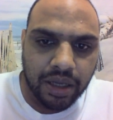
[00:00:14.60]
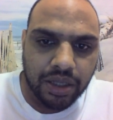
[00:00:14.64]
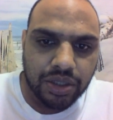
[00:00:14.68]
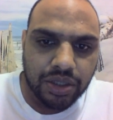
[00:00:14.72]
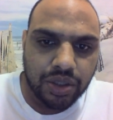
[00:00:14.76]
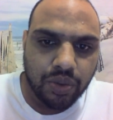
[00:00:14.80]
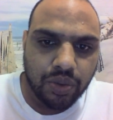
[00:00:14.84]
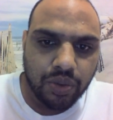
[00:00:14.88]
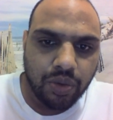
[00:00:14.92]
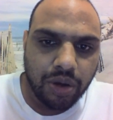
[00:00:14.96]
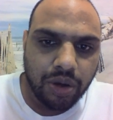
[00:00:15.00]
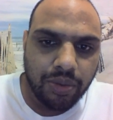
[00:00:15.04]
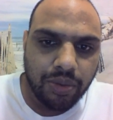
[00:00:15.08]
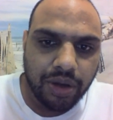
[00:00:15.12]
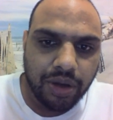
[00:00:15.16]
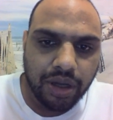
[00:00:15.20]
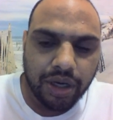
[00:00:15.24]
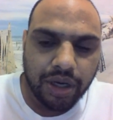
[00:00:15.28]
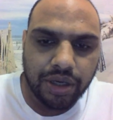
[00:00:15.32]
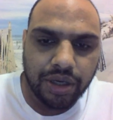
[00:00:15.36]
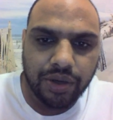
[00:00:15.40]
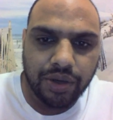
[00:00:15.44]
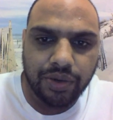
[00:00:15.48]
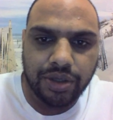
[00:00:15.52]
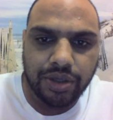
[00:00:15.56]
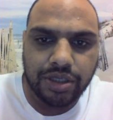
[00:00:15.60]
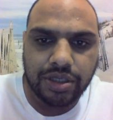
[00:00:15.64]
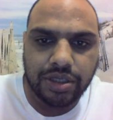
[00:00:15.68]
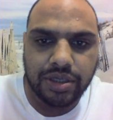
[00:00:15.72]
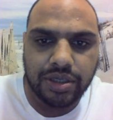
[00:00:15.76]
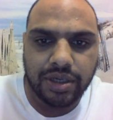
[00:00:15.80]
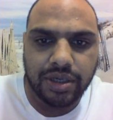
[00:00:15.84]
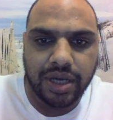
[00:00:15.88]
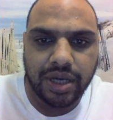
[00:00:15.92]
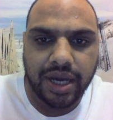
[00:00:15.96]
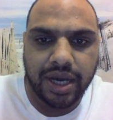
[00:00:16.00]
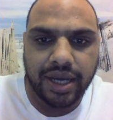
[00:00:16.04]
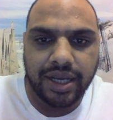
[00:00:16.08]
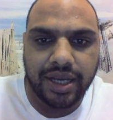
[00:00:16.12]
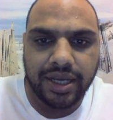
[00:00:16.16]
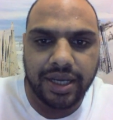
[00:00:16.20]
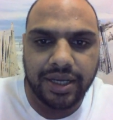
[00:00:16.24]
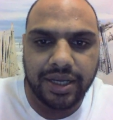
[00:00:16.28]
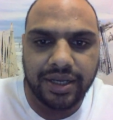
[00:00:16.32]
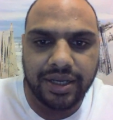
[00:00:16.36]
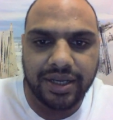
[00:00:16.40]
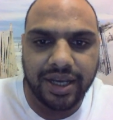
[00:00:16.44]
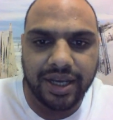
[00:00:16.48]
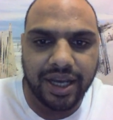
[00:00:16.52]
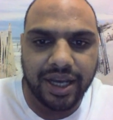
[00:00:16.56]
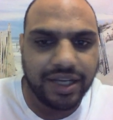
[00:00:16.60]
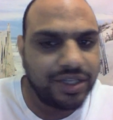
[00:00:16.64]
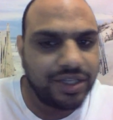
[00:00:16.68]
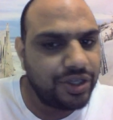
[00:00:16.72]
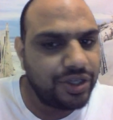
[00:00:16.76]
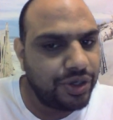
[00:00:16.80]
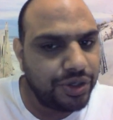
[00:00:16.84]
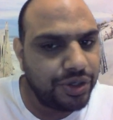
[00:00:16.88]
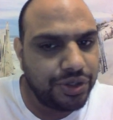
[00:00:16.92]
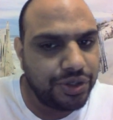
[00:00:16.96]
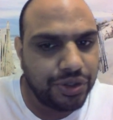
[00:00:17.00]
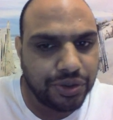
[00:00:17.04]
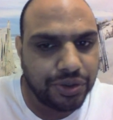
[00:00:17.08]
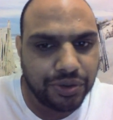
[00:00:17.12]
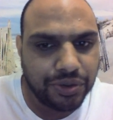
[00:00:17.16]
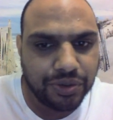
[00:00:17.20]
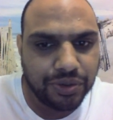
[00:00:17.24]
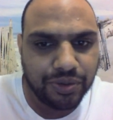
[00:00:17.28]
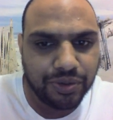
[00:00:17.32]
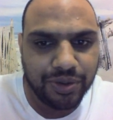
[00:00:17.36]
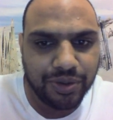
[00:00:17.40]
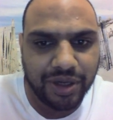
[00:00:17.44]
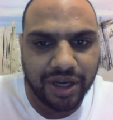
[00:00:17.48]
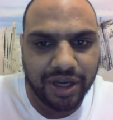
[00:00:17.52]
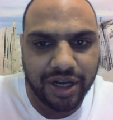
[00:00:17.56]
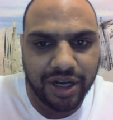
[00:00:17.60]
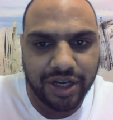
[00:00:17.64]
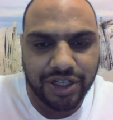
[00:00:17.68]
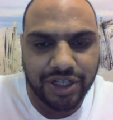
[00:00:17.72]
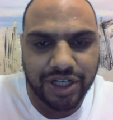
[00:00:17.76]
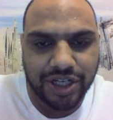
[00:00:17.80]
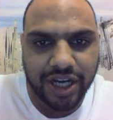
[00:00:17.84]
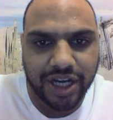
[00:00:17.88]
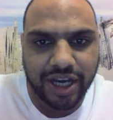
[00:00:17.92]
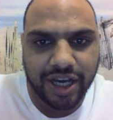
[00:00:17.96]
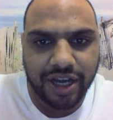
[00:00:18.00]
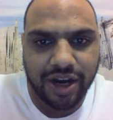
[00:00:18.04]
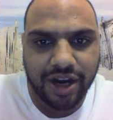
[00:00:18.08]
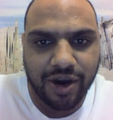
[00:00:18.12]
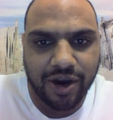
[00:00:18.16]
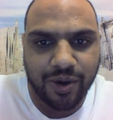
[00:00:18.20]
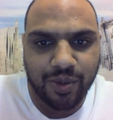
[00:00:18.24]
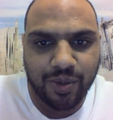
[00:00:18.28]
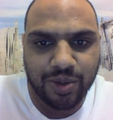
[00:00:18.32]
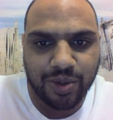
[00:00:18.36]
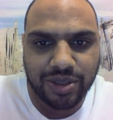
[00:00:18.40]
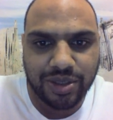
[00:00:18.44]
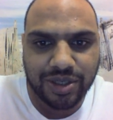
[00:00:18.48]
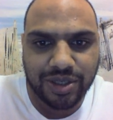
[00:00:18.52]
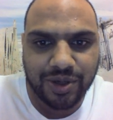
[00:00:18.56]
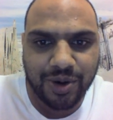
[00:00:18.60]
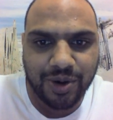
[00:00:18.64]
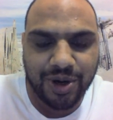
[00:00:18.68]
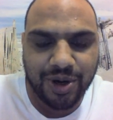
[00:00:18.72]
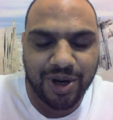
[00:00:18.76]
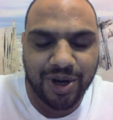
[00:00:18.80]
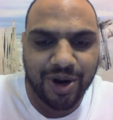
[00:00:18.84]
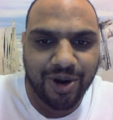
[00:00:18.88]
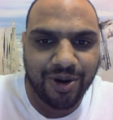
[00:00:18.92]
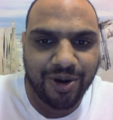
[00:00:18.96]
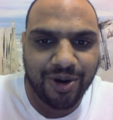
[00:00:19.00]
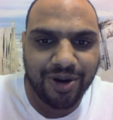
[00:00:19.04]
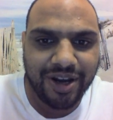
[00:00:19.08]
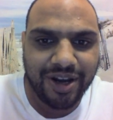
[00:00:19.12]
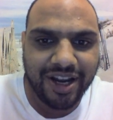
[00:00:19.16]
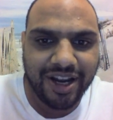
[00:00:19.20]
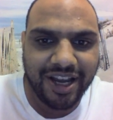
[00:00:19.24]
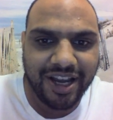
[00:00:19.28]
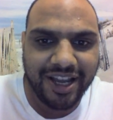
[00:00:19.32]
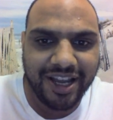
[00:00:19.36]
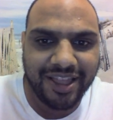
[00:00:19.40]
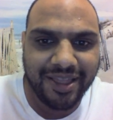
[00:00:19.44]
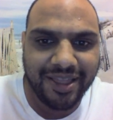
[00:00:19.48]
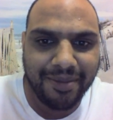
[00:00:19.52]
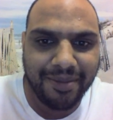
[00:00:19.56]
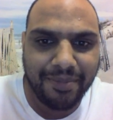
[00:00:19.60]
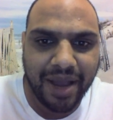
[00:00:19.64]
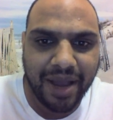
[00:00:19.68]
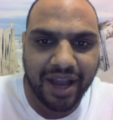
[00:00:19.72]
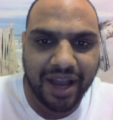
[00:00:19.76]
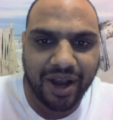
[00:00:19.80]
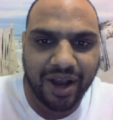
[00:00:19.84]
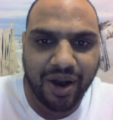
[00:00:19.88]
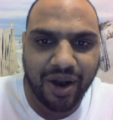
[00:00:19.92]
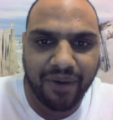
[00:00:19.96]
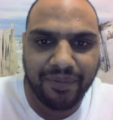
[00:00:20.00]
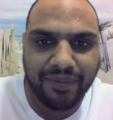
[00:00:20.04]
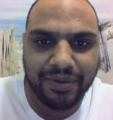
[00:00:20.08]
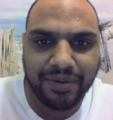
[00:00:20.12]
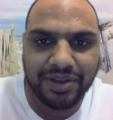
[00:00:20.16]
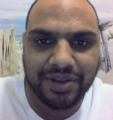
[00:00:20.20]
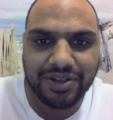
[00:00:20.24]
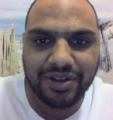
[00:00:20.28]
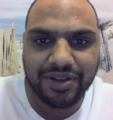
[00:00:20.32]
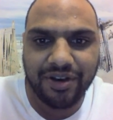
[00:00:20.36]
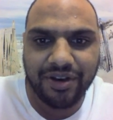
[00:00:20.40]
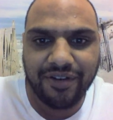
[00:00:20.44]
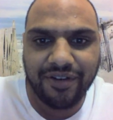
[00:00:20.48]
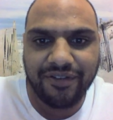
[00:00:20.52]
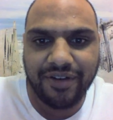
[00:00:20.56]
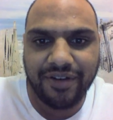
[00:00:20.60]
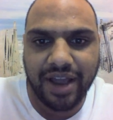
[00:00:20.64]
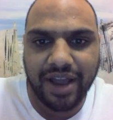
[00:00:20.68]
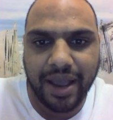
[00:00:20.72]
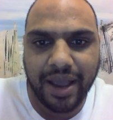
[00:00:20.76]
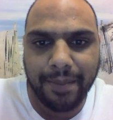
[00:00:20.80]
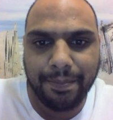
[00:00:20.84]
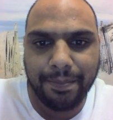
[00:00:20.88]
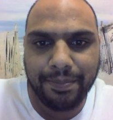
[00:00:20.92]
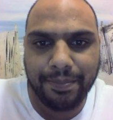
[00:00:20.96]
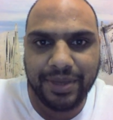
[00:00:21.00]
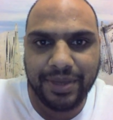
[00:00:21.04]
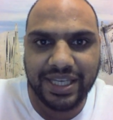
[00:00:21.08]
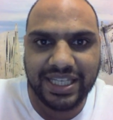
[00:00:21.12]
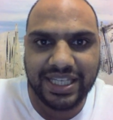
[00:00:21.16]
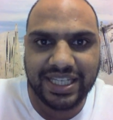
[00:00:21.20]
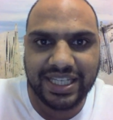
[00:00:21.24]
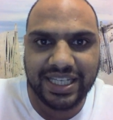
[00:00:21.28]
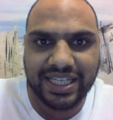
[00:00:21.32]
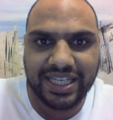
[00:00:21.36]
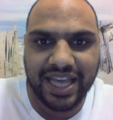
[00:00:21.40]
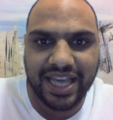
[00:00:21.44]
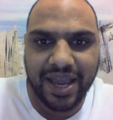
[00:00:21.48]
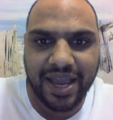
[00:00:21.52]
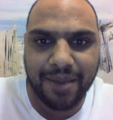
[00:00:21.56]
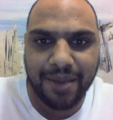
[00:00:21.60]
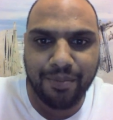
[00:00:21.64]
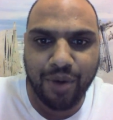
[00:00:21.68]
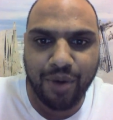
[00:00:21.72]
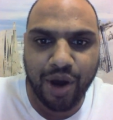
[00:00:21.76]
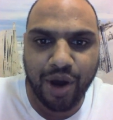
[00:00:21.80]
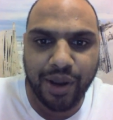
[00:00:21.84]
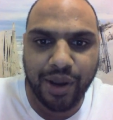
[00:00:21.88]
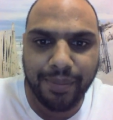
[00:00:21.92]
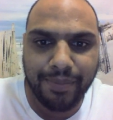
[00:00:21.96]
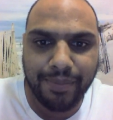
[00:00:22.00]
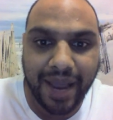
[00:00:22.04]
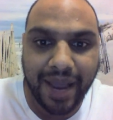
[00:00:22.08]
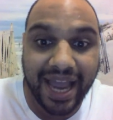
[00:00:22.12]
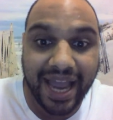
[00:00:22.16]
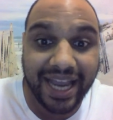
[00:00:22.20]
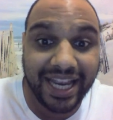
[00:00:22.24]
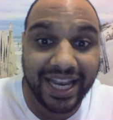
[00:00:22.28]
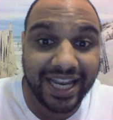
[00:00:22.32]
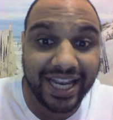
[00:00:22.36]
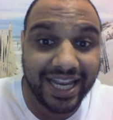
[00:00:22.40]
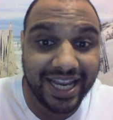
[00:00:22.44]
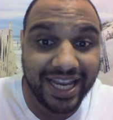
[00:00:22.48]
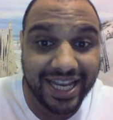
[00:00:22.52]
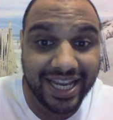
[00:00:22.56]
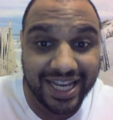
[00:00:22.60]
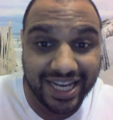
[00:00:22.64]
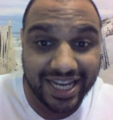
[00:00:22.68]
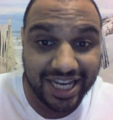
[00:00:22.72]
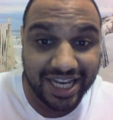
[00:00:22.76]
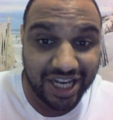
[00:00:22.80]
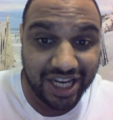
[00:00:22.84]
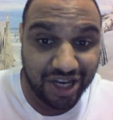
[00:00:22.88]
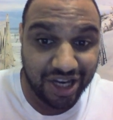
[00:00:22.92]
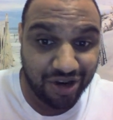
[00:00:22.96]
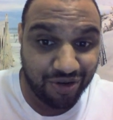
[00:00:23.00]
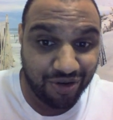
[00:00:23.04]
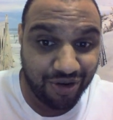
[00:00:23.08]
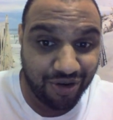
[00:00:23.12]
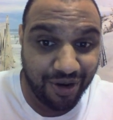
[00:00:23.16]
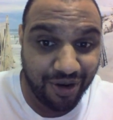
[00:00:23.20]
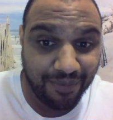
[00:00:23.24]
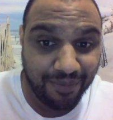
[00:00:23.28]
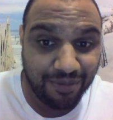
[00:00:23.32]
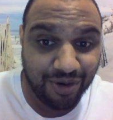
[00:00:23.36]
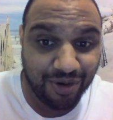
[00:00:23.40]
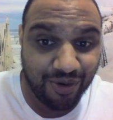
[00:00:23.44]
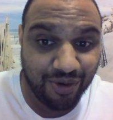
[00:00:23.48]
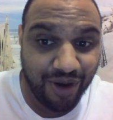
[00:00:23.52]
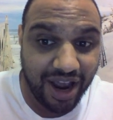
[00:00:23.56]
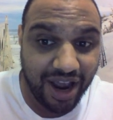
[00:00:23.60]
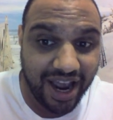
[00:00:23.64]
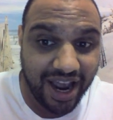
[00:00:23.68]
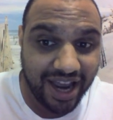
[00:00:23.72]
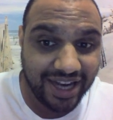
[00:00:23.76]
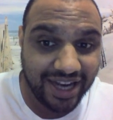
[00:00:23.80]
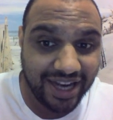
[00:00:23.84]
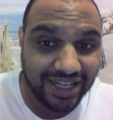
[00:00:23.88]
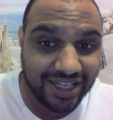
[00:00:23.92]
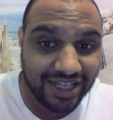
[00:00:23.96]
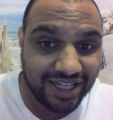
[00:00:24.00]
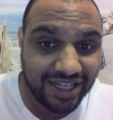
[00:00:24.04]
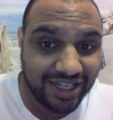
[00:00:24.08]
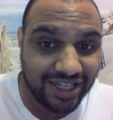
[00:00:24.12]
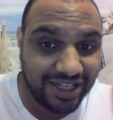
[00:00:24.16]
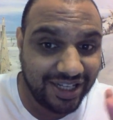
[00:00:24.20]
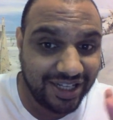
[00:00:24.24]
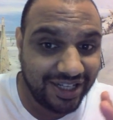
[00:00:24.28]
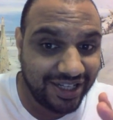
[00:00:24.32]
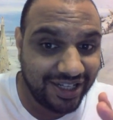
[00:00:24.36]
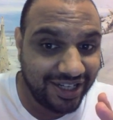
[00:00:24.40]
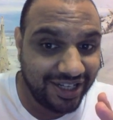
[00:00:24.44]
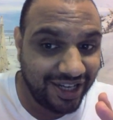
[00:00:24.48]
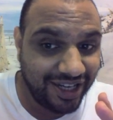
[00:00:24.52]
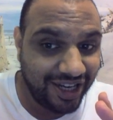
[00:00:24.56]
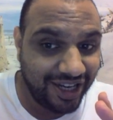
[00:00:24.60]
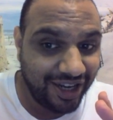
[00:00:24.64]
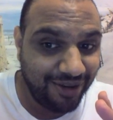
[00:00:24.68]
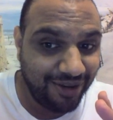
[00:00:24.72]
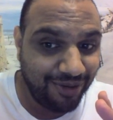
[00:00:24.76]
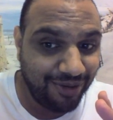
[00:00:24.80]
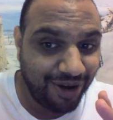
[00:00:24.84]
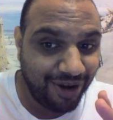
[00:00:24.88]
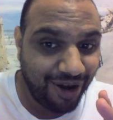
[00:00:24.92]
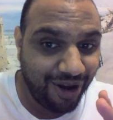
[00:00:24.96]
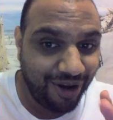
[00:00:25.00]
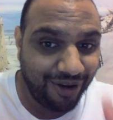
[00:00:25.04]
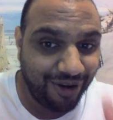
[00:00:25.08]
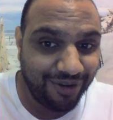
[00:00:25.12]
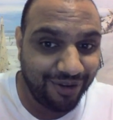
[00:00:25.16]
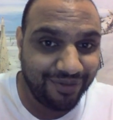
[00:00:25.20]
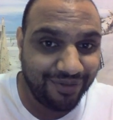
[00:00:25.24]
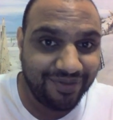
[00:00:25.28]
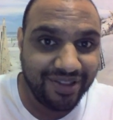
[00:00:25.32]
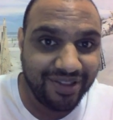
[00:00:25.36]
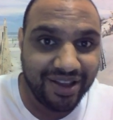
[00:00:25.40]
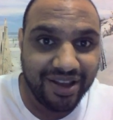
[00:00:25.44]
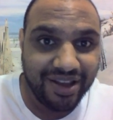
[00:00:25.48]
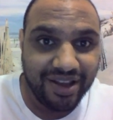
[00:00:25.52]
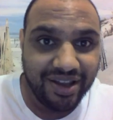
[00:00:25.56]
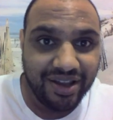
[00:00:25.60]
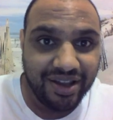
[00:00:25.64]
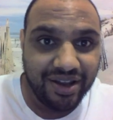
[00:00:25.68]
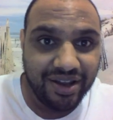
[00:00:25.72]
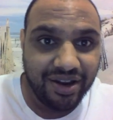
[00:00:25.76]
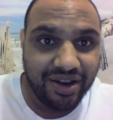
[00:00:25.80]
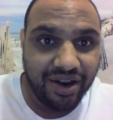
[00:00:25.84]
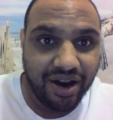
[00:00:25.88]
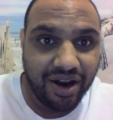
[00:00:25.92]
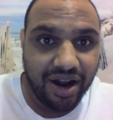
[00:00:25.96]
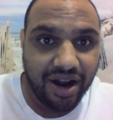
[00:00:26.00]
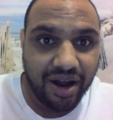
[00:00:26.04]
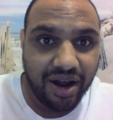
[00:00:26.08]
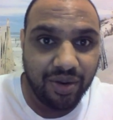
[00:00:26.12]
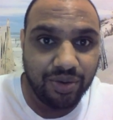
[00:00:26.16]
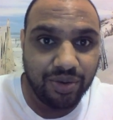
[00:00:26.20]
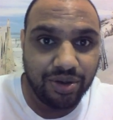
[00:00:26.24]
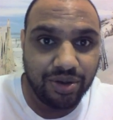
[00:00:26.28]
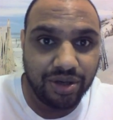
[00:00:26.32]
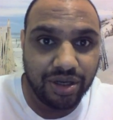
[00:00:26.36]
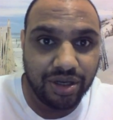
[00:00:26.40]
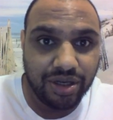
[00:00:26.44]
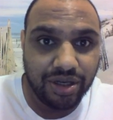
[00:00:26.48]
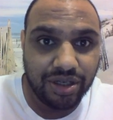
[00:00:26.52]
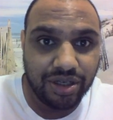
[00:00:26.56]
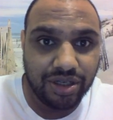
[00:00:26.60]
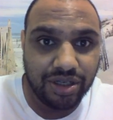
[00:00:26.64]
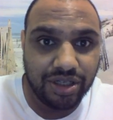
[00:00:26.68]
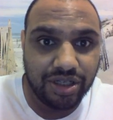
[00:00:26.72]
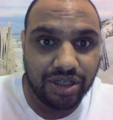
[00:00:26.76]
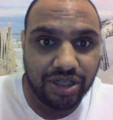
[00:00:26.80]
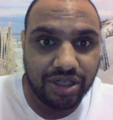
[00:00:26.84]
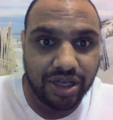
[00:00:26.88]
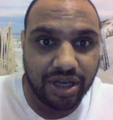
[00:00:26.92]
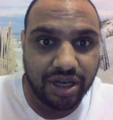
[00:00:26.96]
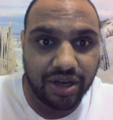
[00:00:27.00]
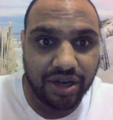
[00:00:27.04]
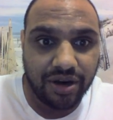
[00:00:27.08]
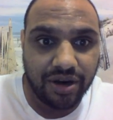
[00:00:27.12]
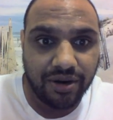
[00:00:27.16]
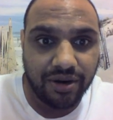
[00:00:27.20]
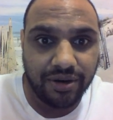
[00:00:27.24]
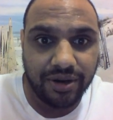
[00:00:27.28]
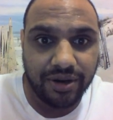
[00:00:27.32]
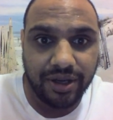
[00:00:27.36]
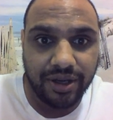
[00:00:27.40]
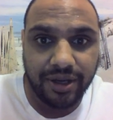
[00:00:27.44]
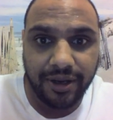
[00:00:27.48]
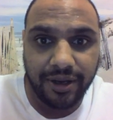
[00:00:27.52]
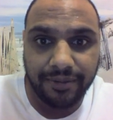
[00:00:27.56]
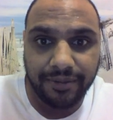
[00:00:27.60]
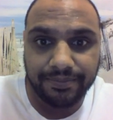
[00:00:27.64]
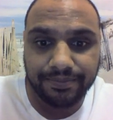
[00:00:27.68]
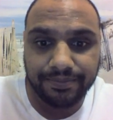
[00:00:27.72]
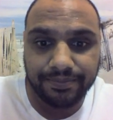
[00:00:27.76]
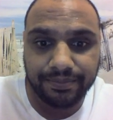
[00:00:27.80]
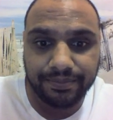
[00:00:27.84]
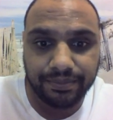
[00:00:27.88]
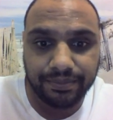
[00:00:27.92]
So what we're going to do is today, as usual, we're going to check it out. What's going on in the back office of MPCA, MyPayingCryptoAds. Here we go. We're going to just check it out here.